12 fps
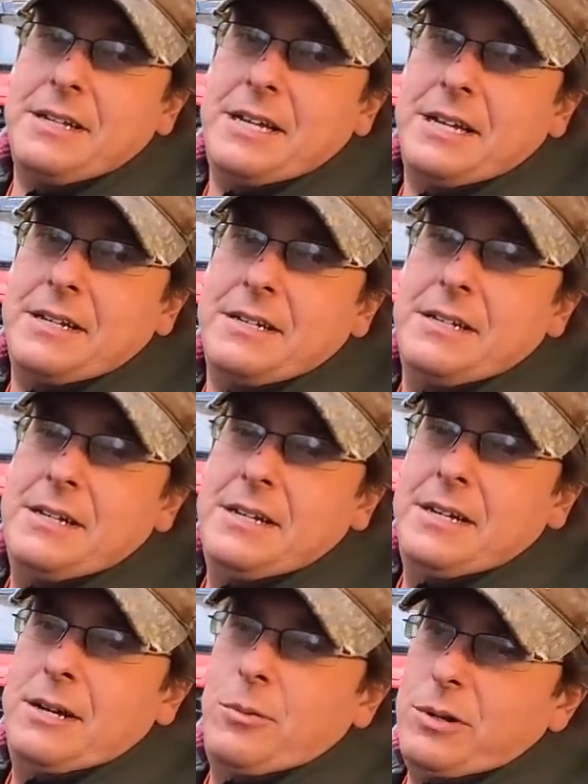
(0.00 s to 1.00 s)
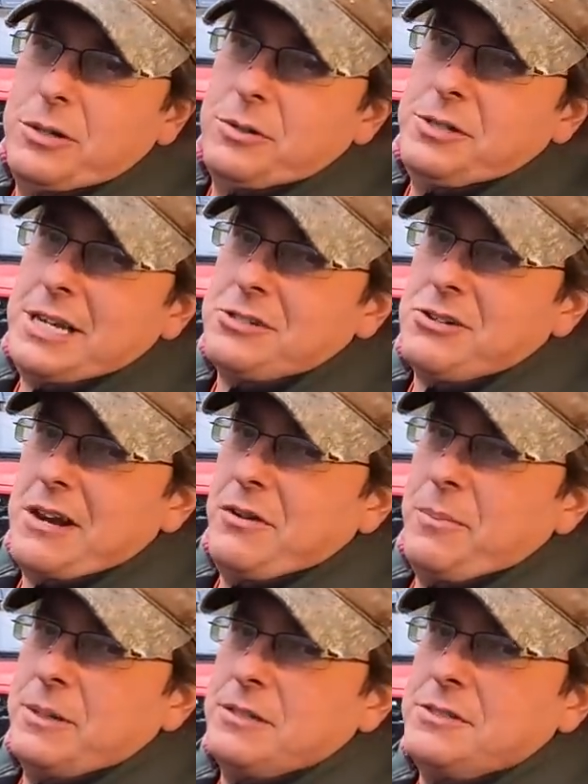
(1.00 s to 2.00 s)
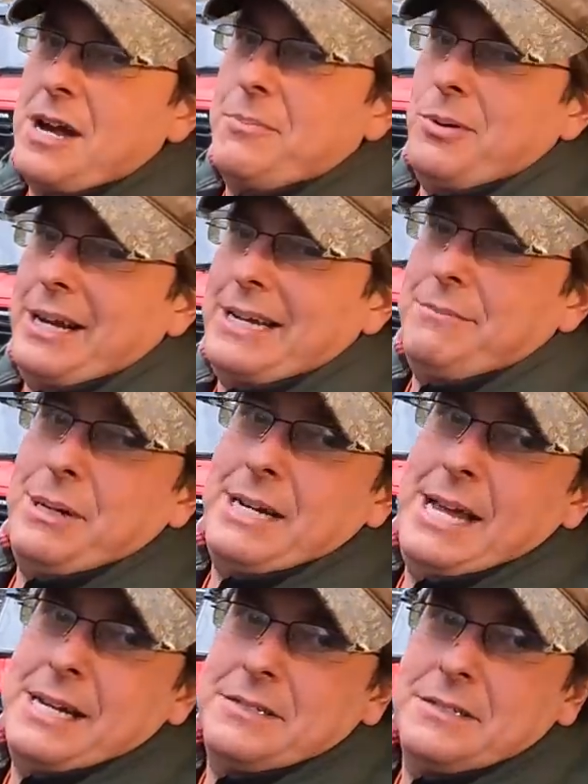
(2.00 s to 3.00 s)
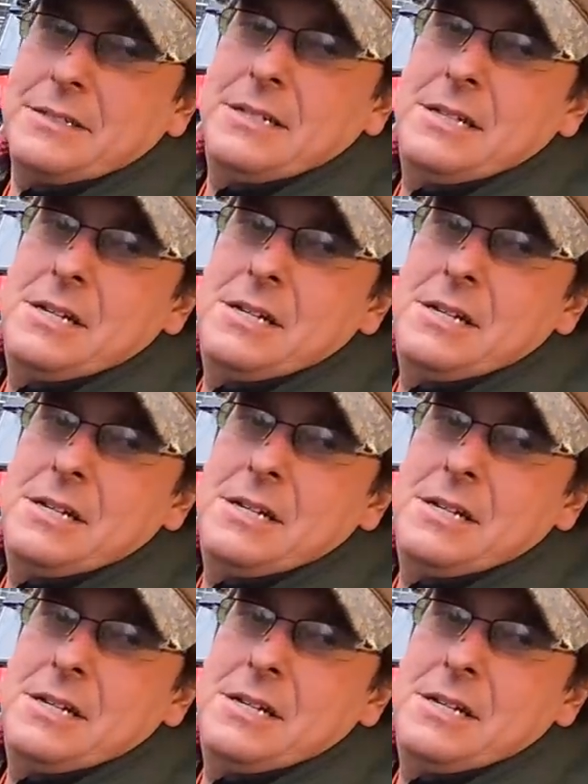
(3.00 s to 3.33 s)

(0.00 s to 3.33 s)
and I want to do a test drive. Hoping it'd stop raining, but it hasn't.